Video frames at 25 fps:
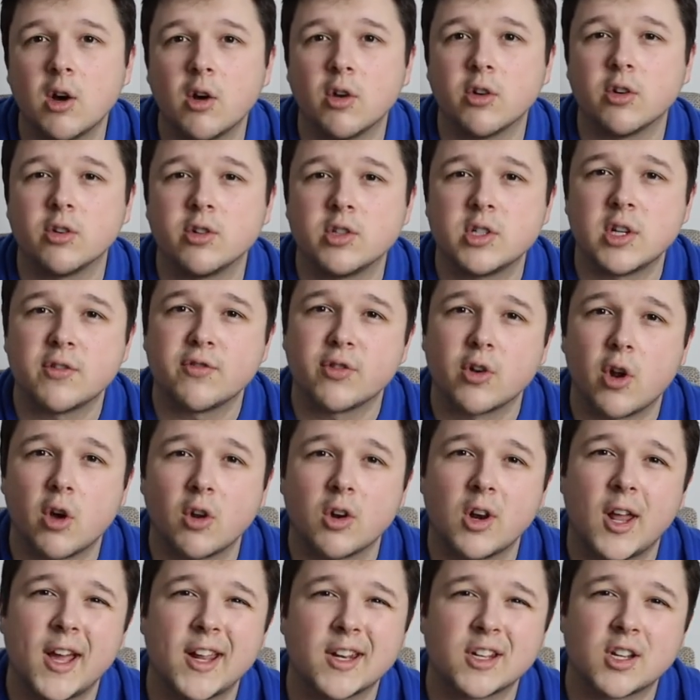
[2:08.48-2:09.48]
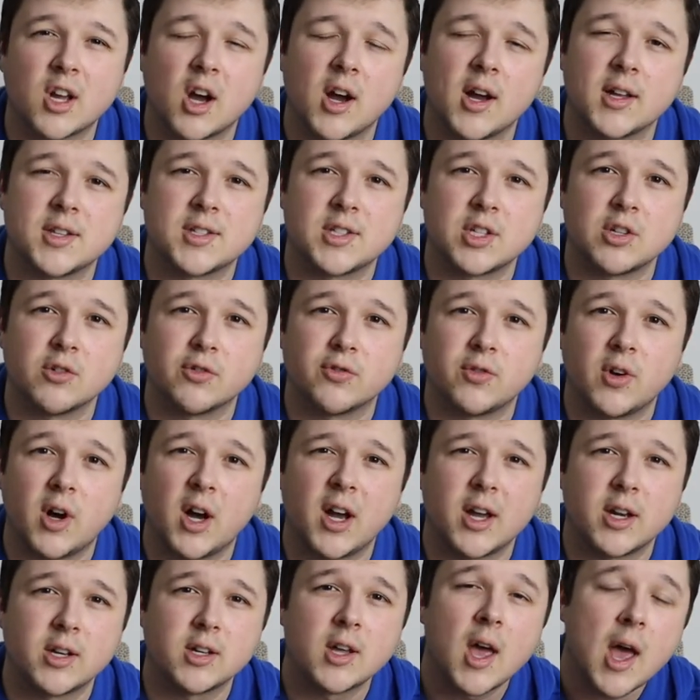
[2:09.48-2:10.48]
on different online guides that you'll
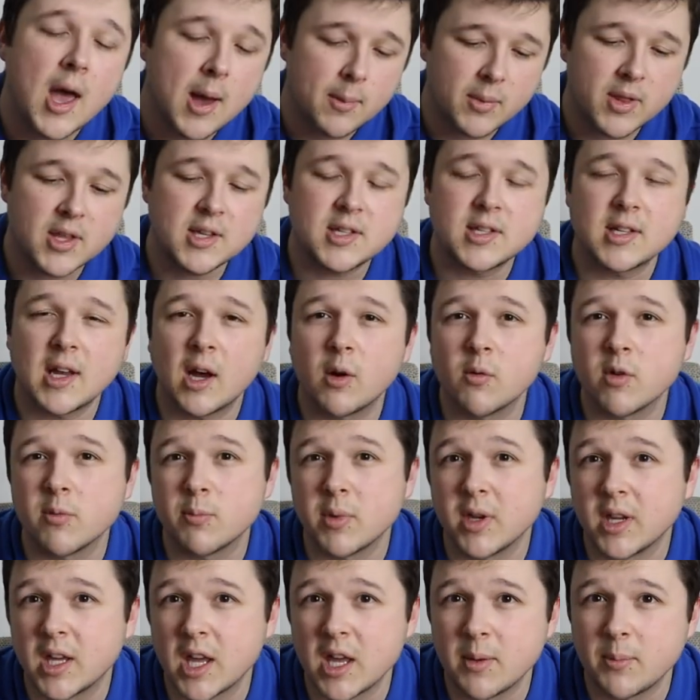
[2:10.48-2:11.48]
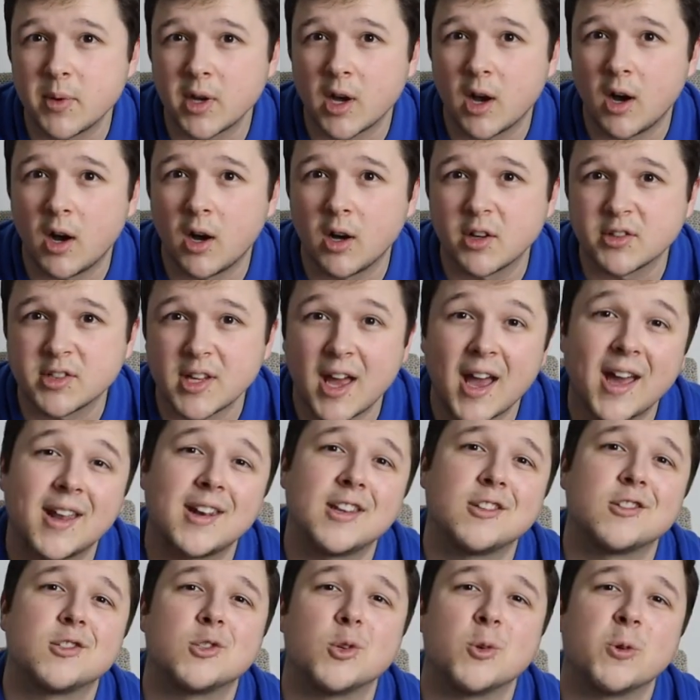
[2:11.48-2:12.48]
find, but this is how we've been keeping ours
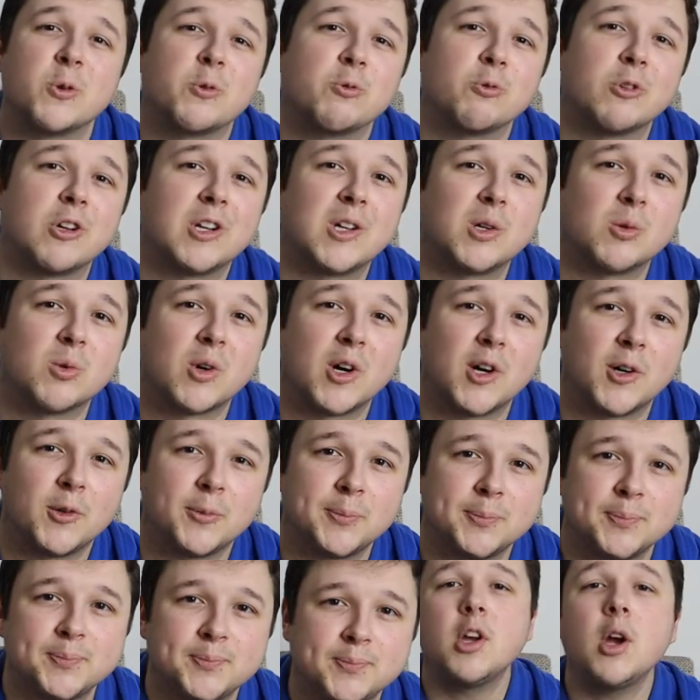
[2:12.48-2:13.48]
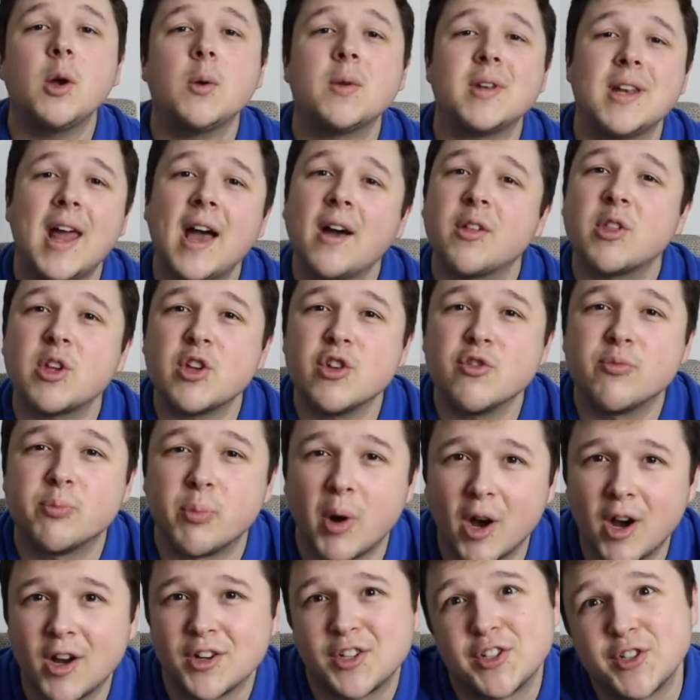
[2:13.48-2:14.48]
and it's doing really well. So now that you've
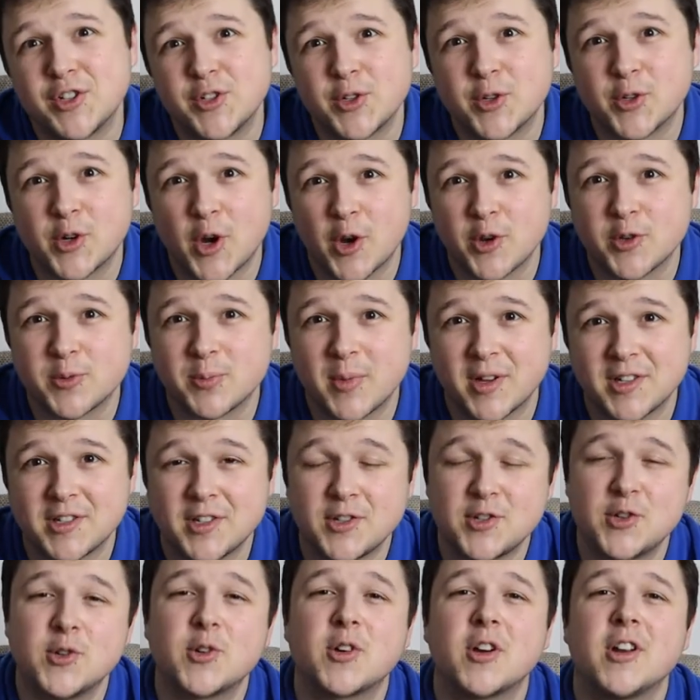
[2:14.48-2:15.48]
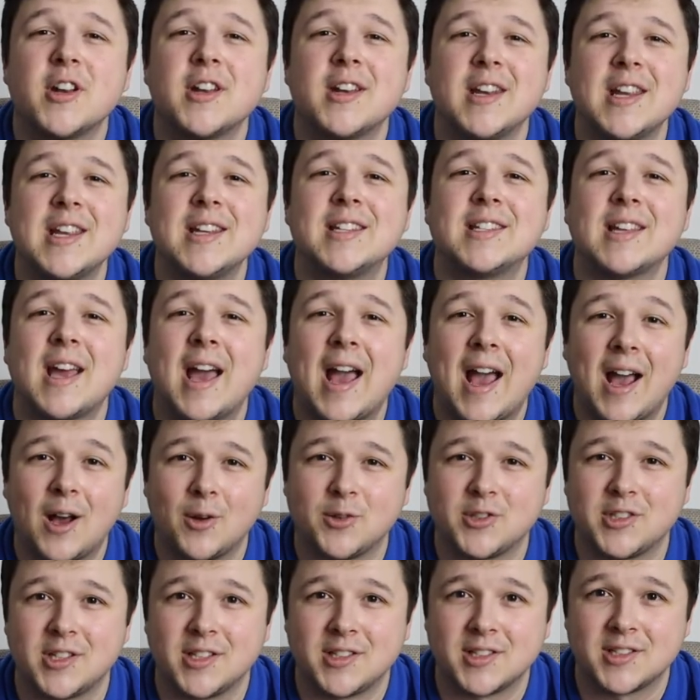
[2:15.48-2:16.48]
purchased your ghost mantis, you're going to need to
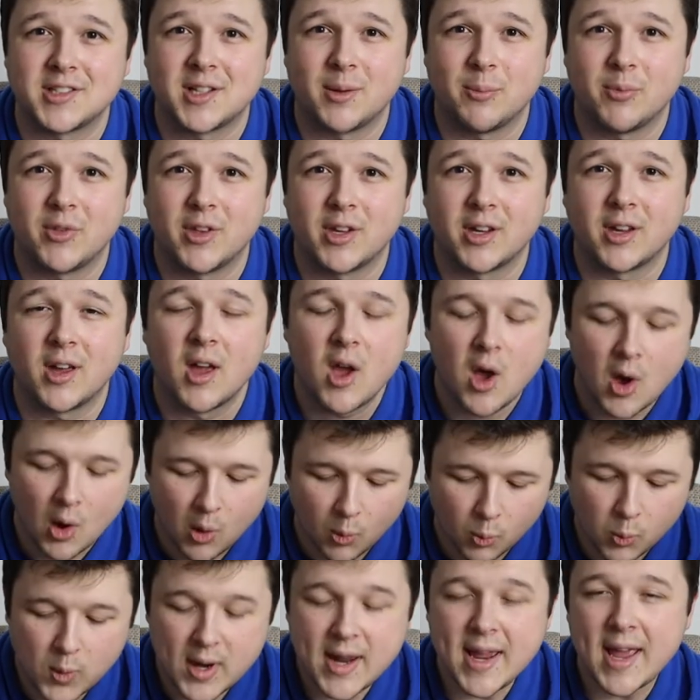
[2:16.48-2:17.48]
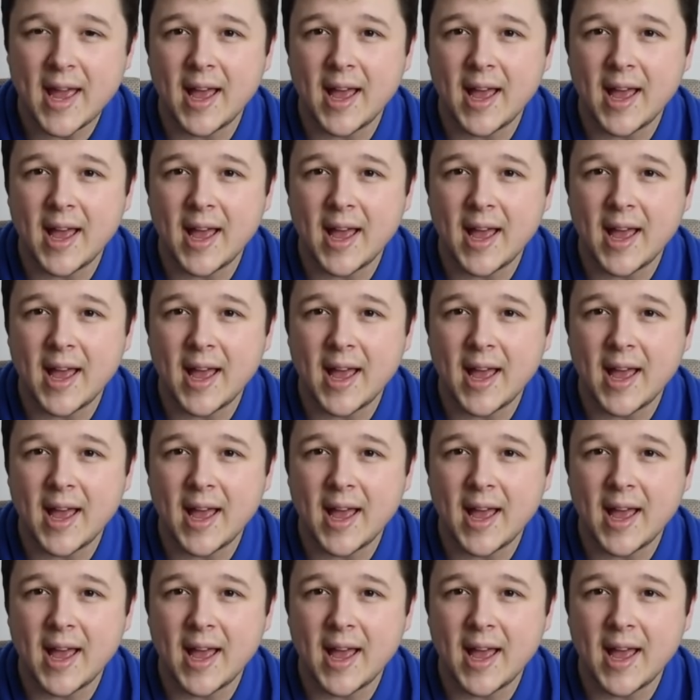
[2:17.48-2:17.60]
house it in something. We